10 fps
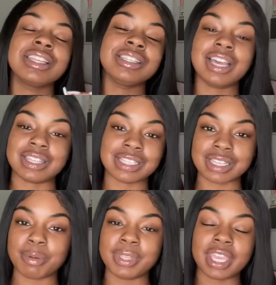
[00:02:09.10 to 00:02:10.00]
doubt that's
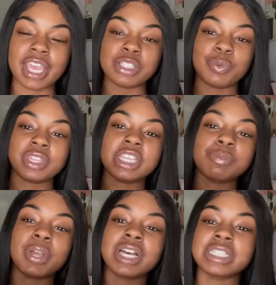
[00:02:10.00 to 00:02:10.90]
gonna be the case with this,
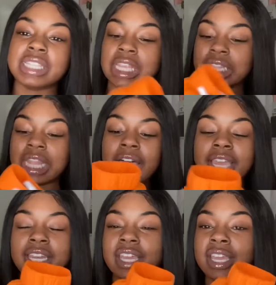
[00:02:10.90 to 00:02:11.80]
because the
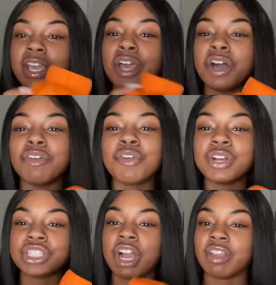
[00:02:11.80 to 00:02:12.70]
lining, of
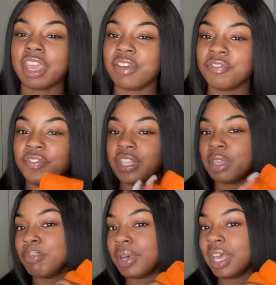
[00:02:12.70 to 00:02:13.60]
course y'all can't feel
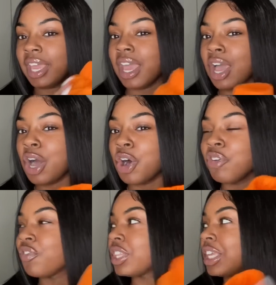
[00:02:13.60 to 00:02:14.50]
it, but
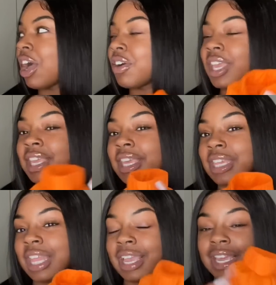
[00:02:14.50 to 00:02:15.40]
hopefully y'all can
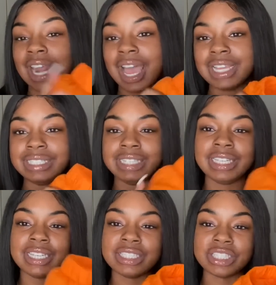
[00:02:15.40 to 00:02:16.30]
get like an
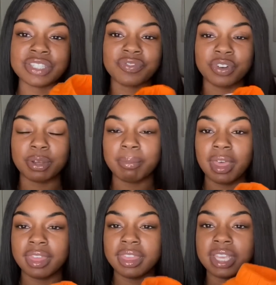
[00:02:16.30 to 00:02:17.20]
idea just from
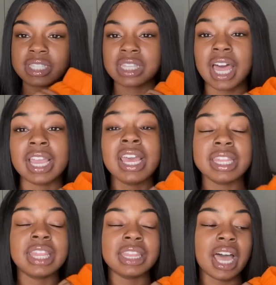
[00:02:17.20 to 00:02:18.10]
this. Like
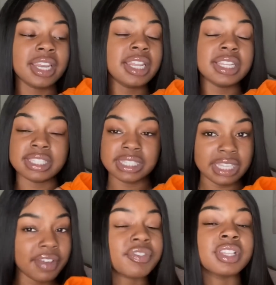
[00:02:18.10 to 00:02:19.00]
the lining is
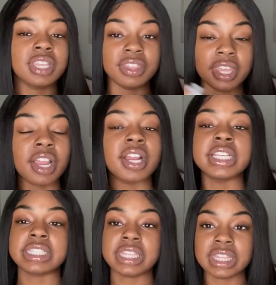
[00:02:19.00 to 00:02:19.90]
definitely there,
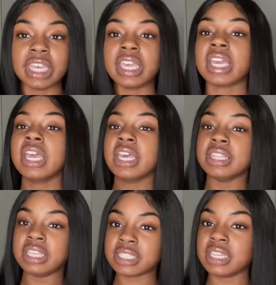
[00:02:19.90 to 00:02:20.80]
it's thick.
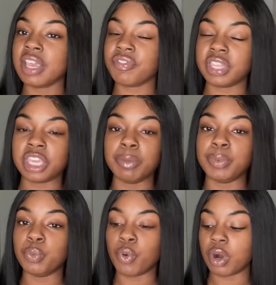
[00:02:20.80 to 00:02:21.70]
This will definitely keep
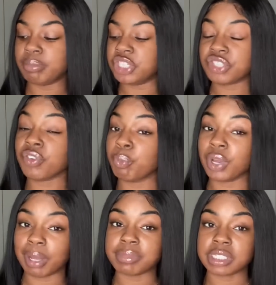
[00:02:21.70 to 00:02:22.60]
you warm just from
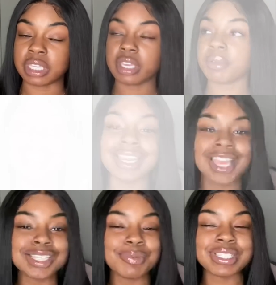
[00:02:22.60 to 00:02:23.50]
what I'm seeing. The
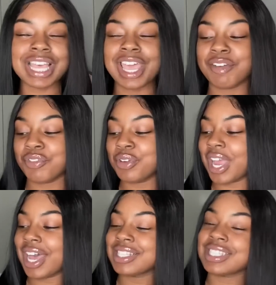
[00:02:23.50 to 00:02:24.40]
next piece I have for you
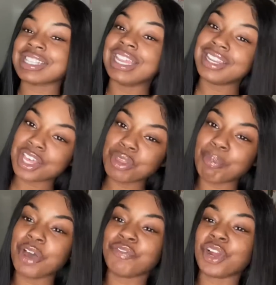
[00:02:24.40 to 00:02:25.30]
guys is another
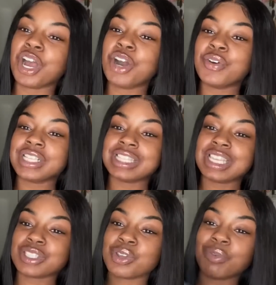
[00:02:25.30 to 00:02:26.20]
puffer coat. It's
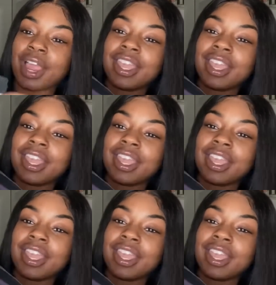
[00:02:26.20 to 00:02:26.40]
this one right